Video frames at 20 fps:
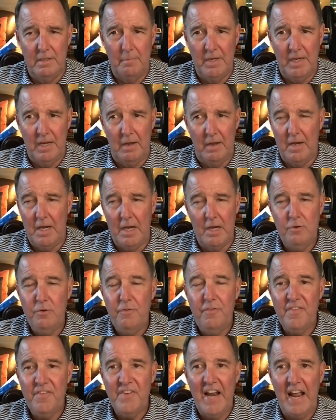I mean, and
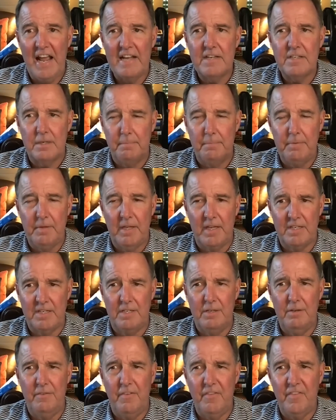you've even had some people, like I
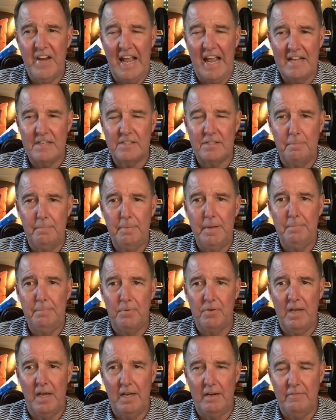say, you've even had some
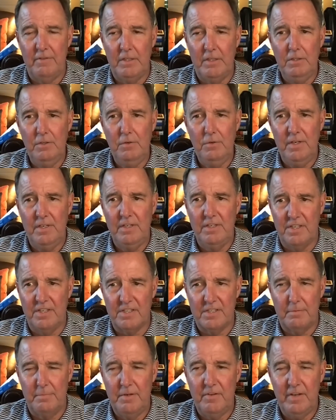people kind of alluding to
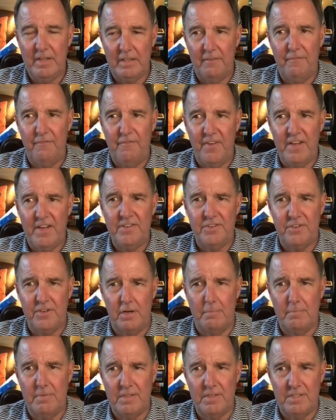this. I mean, you got the Fed
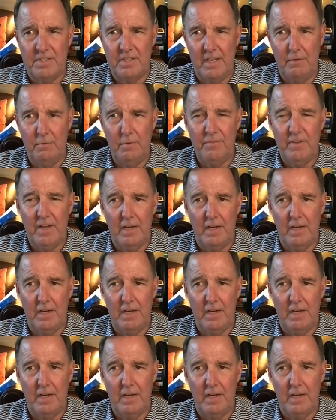chairman saying